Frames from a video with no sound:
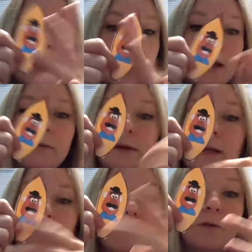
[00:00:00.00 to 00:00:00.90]
and we
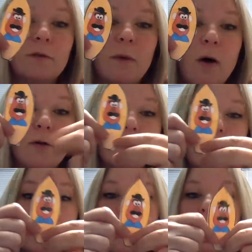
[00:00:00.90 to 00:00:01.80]
can move them all
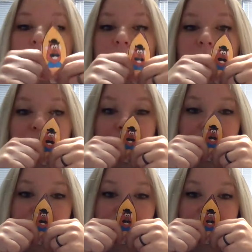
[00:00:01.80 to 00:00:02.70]
different ways.
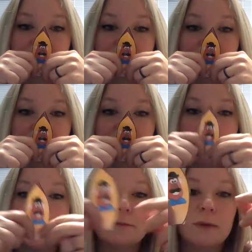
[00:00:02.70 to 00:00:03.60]

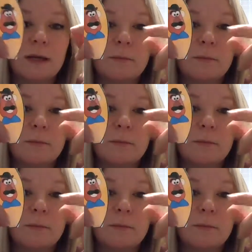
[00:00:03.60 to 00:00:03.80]
Because we can